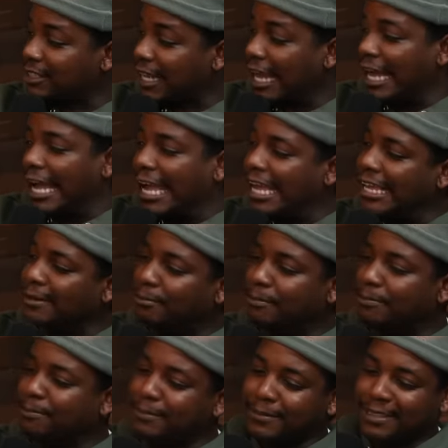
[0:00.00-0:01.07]
So like eight
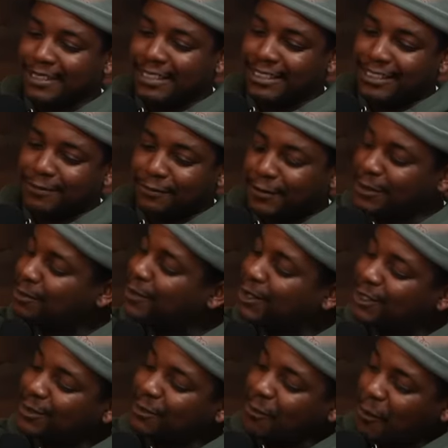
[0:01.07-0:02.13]

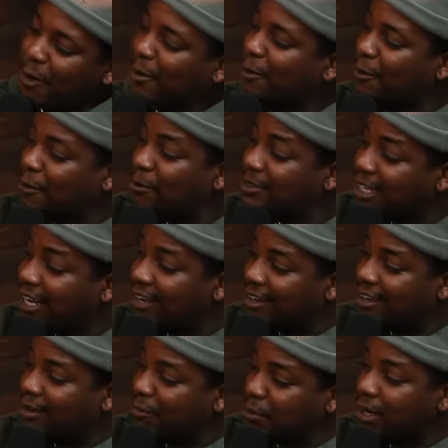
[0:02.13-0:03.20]
females in one group
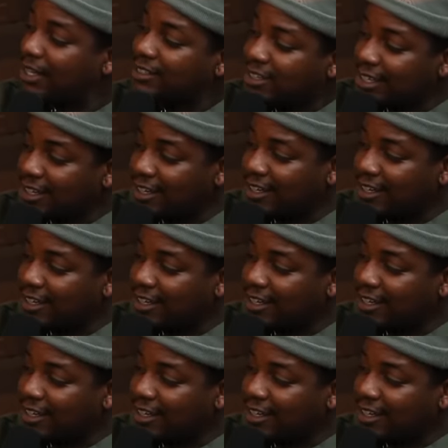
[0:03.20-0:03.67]
chat, plus